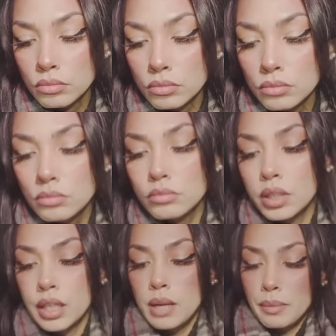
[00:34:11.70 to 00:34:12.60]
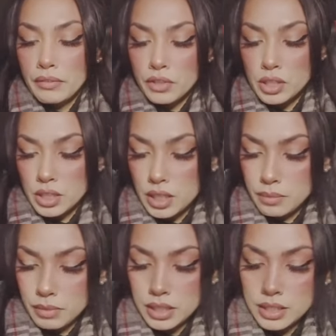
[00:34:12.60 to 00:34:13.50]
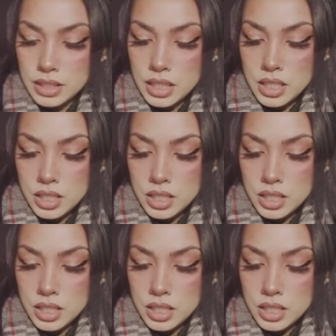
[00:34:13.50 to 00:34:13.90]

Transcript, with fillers: Hmm, I got my first tip. Let's see.